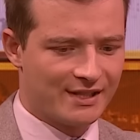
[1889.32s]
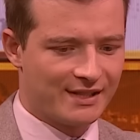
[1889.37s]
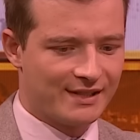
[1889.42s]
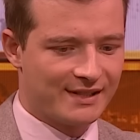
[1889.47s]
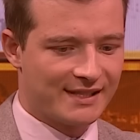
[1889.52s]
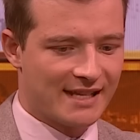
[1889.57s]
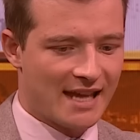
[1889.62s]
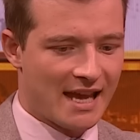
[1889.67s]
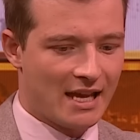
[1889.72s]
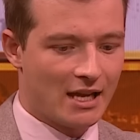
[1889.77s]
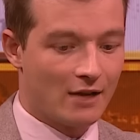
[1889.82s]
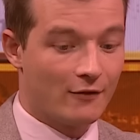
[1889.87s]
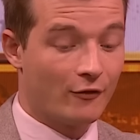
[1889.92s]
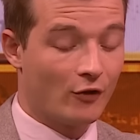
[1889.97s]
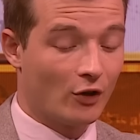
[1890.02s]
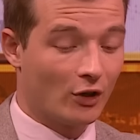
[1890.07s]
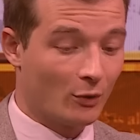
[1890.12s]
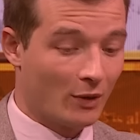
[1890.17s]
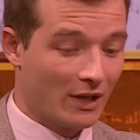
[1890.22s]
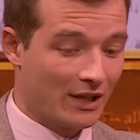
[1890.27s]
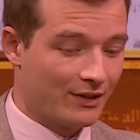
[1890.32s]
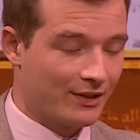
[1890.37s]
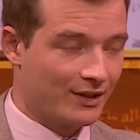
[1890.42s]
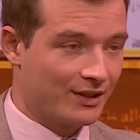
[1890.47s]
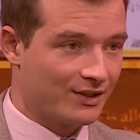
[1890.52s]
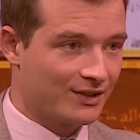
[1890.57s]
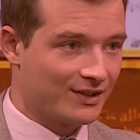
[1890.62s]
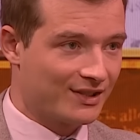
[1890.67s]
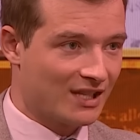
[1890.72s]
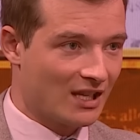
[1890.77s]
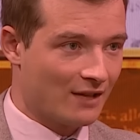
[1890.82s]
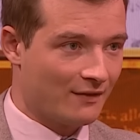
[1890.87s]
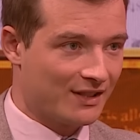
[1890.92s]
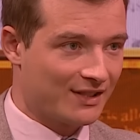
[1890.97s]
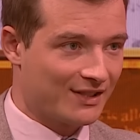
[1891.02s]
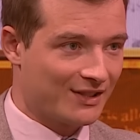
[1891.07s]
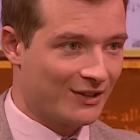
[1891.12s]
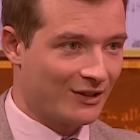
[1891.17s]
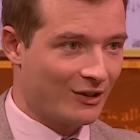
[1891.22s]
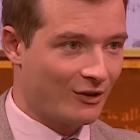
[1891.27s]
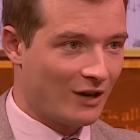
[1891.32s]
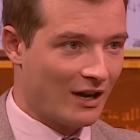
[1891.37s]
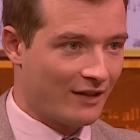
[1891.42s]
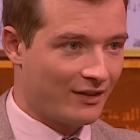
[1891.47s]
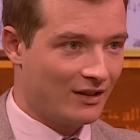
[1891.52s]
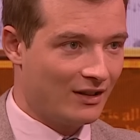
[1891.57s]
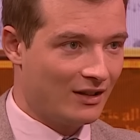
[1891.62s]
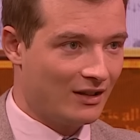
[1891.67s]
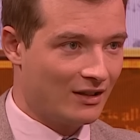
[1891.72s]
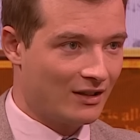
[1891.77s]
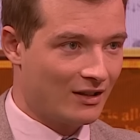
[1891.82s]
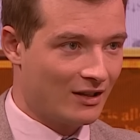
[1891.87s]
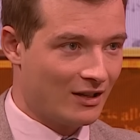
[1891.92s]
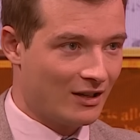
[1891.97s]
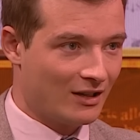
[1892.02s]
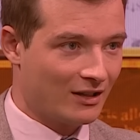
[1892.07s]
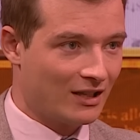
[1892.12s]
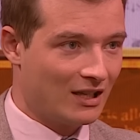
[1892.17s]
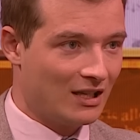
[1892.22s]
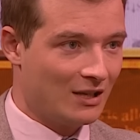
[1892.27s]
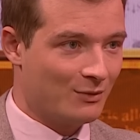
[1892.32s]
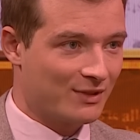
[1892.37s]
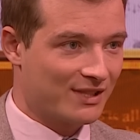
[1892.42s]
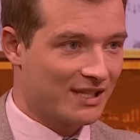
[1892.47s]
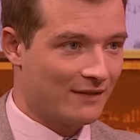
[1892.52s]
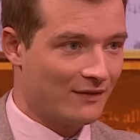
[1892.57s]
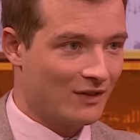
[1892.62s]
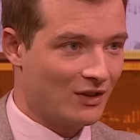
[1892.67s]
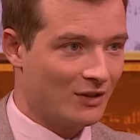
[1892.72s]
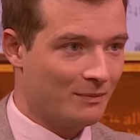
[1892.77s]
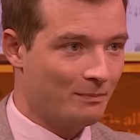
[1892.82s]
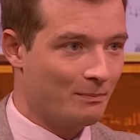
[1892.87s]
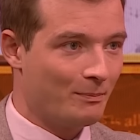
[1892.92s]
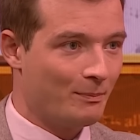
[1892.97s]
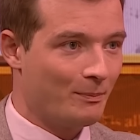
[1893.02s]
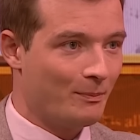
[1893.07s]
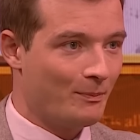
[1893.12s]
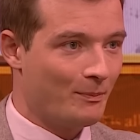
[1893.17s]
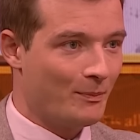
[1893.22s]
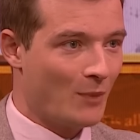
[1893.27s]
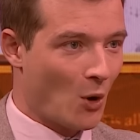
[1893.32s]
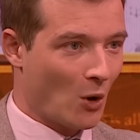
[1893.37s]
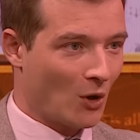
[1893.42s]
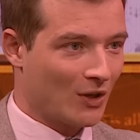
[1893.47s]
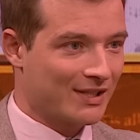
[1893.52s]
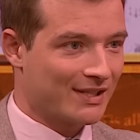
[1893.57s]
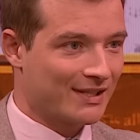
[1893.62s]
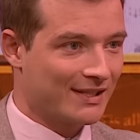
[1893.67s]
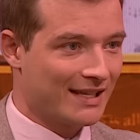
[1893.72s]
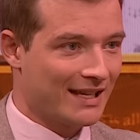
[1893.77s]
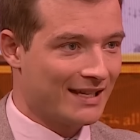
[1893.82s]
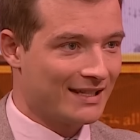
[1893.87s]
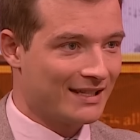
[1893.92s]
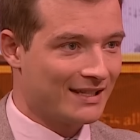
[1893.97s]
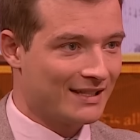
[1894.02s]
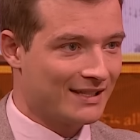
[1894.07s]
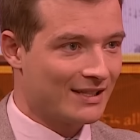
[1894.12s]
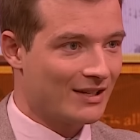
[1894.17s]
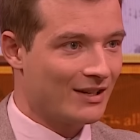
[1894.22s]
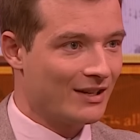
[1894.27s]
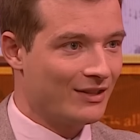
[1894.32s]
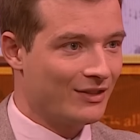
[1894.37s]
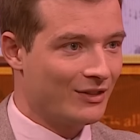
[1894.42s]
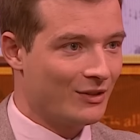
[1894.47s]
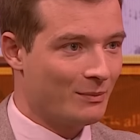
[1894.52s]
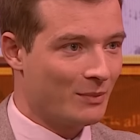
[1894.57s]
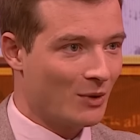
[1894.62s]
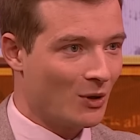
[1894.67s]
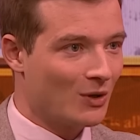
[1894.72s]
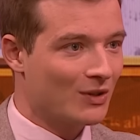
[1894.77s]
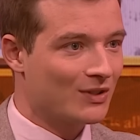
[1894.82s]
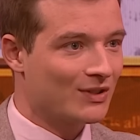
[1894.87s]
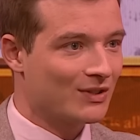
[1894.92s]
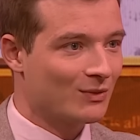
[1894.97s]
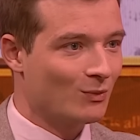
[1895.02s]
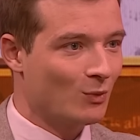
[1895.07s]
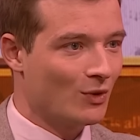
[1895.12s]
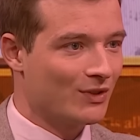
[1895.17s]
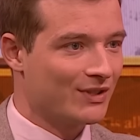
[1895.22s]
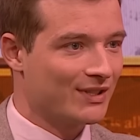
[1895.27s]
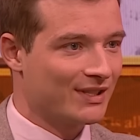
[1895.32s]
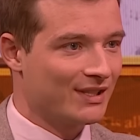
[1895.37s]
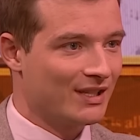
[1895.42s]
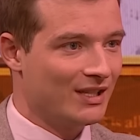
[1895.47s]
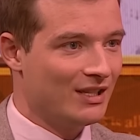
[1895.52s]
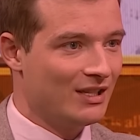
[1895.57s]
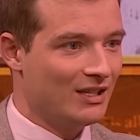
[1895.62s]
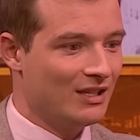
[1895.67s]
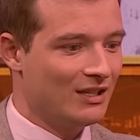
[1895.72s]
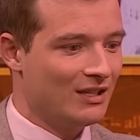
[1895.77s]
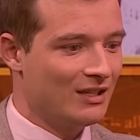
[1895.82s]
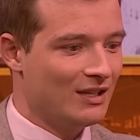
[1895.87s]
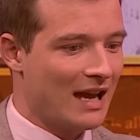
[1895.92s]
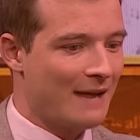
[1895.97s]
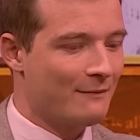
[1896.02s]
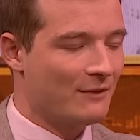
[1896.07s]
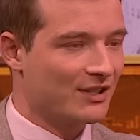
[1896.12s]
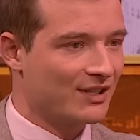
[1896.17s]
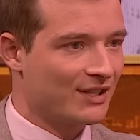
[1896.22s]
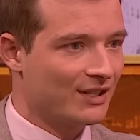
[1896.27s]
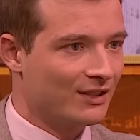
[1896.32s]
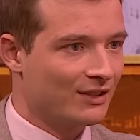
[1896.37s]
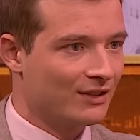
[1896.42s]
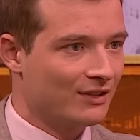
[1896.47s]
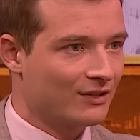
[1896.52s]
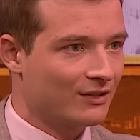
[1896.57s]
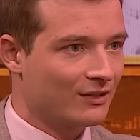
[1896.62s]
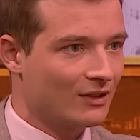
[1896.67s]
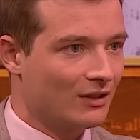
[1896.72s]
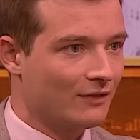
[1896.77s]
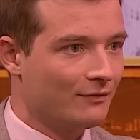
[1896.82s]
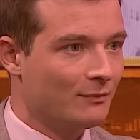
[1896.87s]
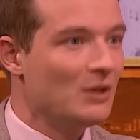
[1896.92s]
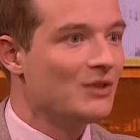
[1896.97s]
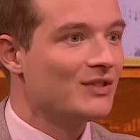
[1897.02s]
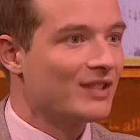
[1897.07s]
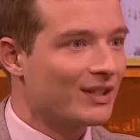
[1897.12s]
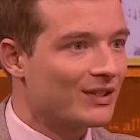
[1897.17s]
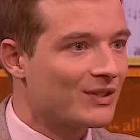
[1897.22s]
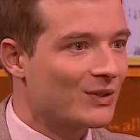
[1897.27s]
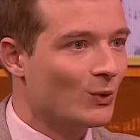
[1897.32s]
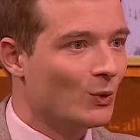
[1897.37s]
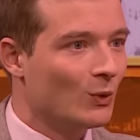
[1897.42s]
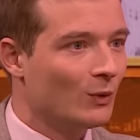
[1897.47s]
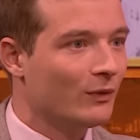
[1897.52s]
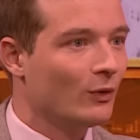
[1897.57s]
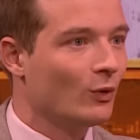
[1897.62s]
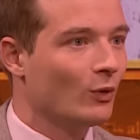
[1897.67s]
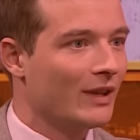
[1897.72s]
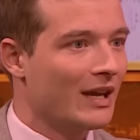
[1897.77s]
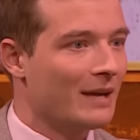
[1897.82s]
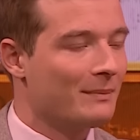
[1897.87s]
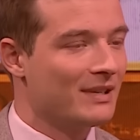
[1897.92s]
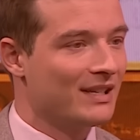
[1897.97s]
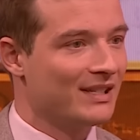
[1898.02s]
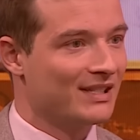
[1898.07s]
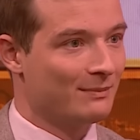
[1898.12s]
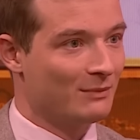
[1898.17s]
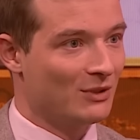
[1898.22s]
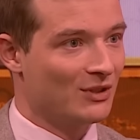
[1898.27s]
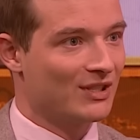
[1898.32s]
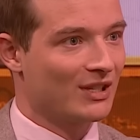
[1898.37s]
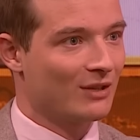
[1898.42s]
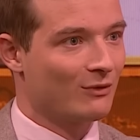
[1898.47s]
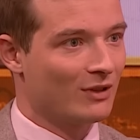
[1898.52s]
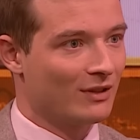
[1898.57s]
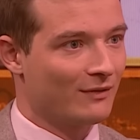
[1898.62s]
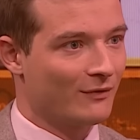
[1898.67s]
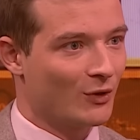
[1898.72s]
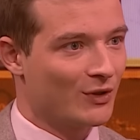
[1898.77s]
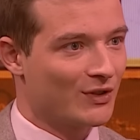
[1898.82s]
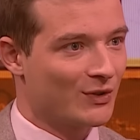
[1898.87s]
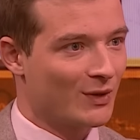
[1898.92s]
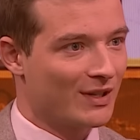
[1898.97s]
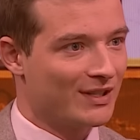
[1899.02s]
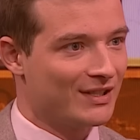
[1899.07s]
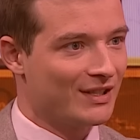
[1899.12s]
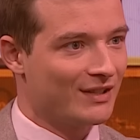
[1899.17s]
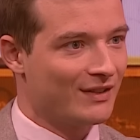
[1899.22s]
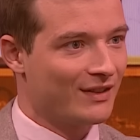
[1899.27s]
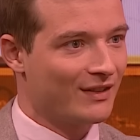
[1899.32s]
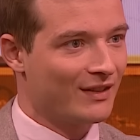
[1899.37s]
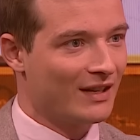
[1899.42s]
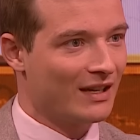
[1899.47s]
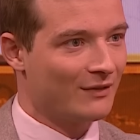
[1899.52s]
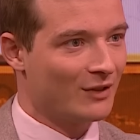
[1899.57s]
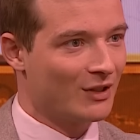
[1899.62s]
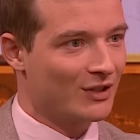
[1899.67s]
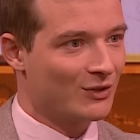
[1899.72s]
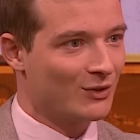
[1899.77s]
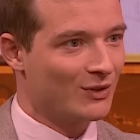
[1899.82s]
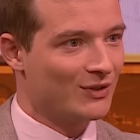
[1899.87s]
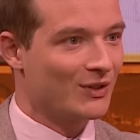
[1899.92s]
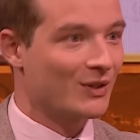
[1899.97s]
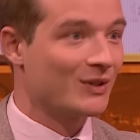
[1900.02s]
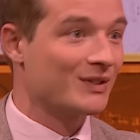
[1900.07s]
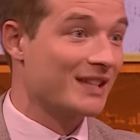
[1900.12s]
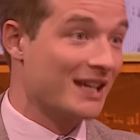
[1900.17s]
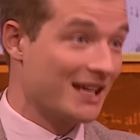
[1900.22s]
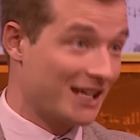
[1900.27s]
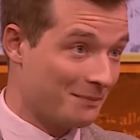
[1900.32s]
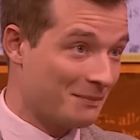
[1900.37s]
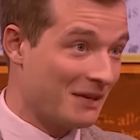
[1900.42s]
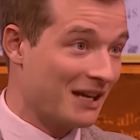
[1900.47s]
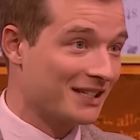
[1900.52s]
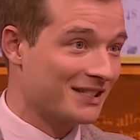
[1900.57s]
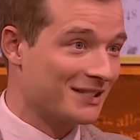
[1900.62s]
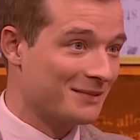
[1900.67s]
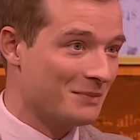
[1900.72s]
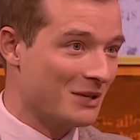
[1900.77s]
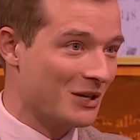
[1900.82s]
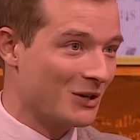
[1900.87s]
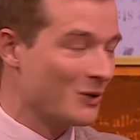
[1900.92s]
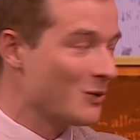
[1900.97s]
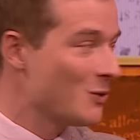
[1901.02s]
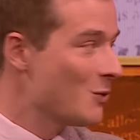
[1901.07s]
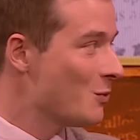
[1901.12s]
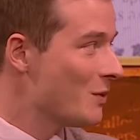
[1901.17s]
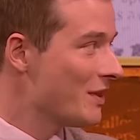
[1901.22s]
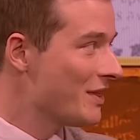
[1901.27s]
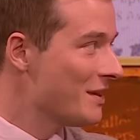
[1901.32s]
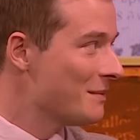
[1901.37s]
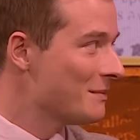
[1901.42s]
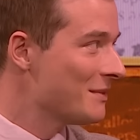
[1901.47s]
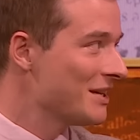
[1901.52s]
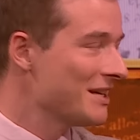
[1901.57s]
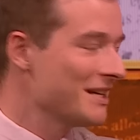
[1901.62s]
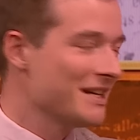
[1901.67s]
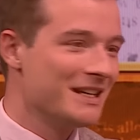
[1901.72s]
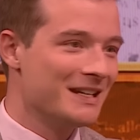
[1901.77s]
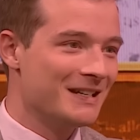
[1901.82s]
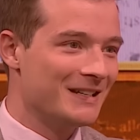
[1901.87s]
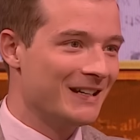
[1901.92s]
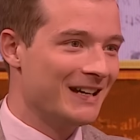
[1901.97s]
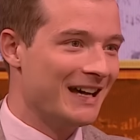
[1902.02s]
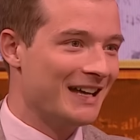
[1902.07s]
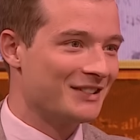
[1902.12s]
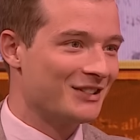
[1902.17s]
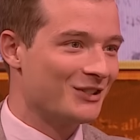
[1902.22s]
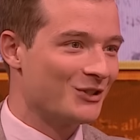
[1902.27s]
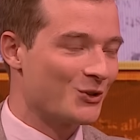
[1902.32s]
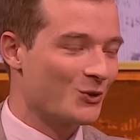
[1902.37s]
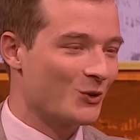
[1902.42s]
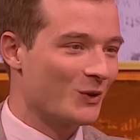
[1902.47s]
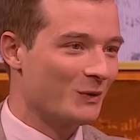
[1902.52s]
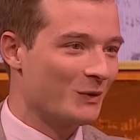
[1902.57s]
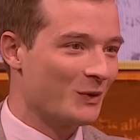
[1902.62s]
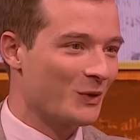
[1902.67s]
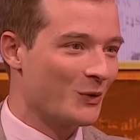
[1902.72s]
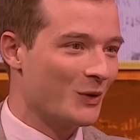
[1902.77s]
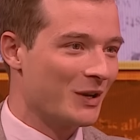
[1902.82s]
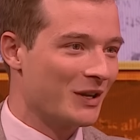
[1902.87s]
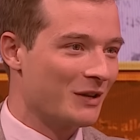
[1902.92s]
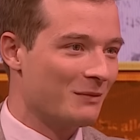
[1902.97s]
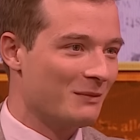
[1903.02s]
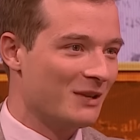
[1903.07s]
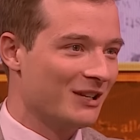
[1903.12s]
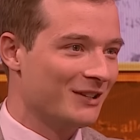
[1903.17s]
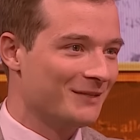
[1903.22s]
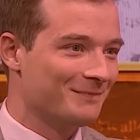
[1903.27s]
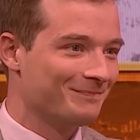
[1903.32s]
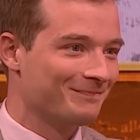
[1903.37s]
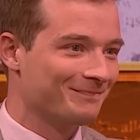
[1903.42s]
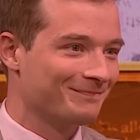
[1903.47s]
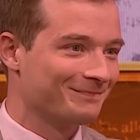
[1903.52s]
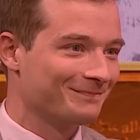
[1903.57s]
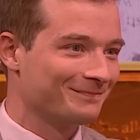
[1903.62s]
in saying, following the service at Crathy Kirk, he was given a box, and inside the box was the handwritten kind of music score for that piece of music written for his 20th anniversary, so he could take it back to Burke Hall with him and enjoy with Queen Camilla. Of